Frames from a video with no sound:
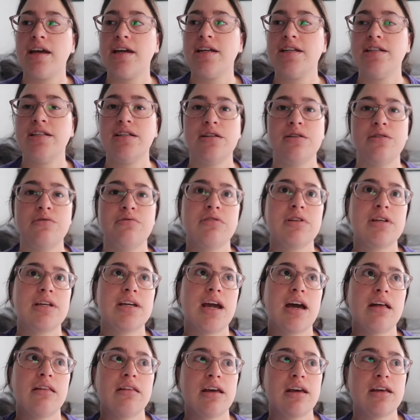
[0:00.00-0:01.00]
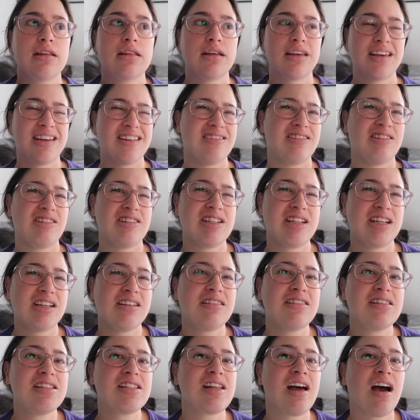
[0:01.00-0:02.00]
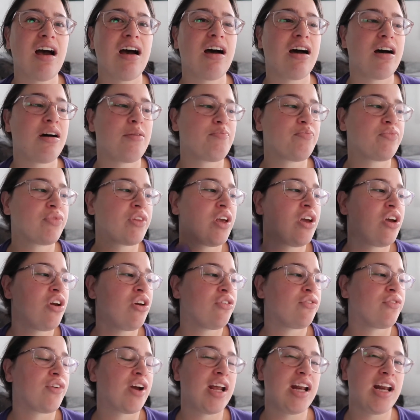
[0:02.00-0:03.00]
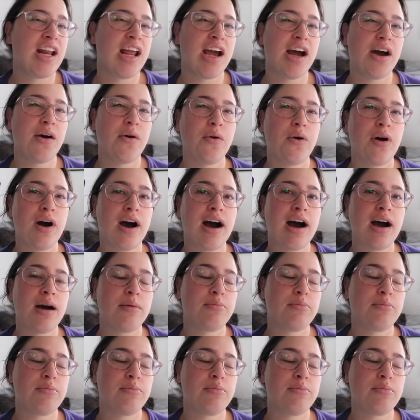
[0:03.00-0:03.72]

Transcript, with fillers: I continually get like the Kindle deals. Right now